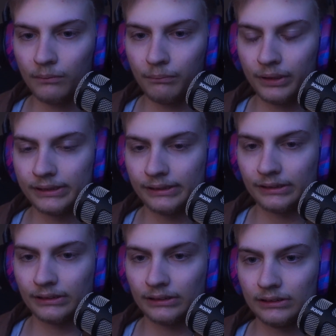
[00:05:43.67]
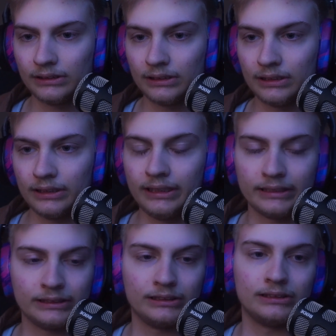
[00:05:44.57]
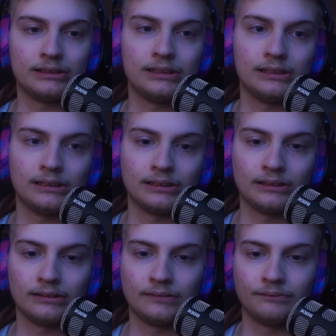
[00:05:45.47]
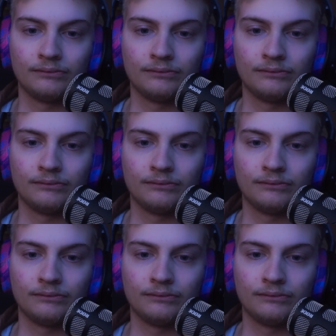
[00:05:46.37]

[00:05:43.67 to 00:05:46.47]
but yeah, she she uh,